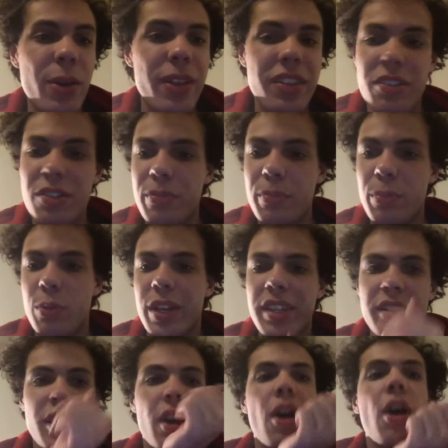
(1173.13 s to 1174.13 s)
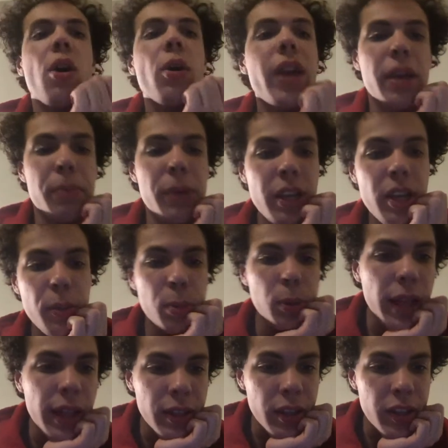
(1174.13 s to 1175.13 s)
That's a good point. Okay, pick a
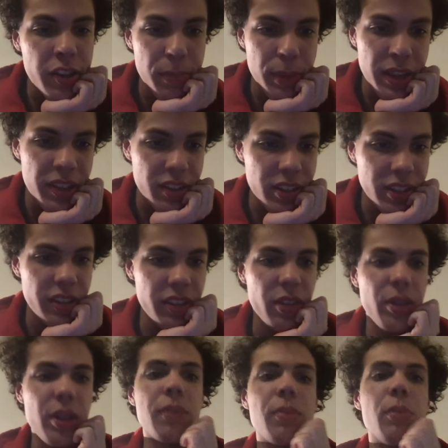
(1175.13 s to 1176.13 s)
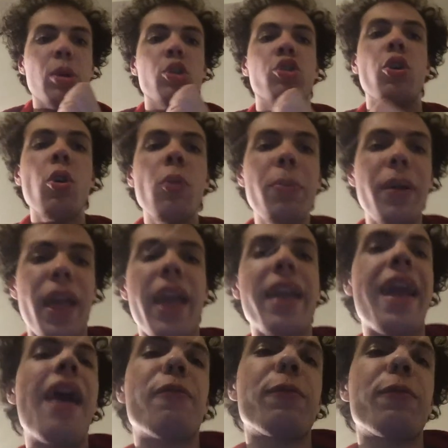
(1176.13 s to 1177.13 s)
playlist based on its theme. Dope
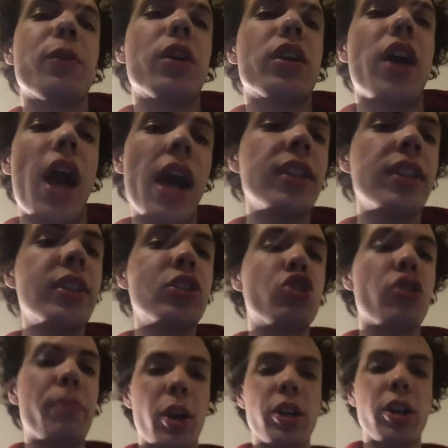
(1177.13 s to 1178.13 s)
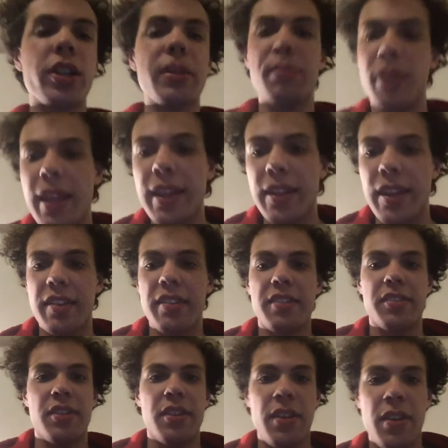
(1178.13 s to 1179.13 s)
AF college party playlist.
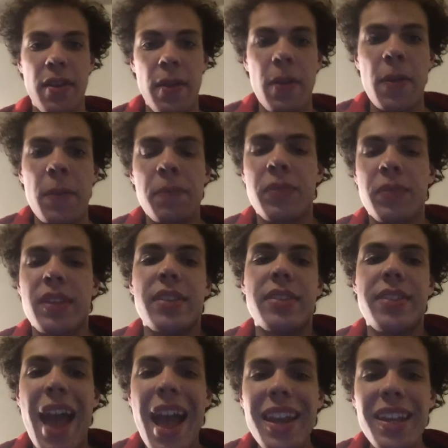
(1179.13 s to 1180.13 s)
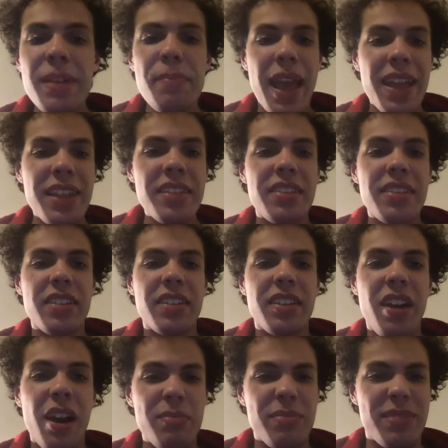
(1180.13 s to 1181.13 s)
Daddy Pence
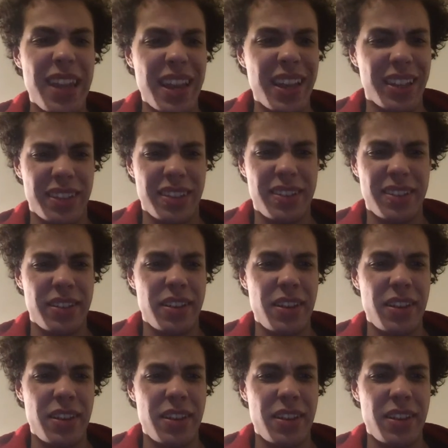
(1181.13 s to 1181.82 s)
Come Dance.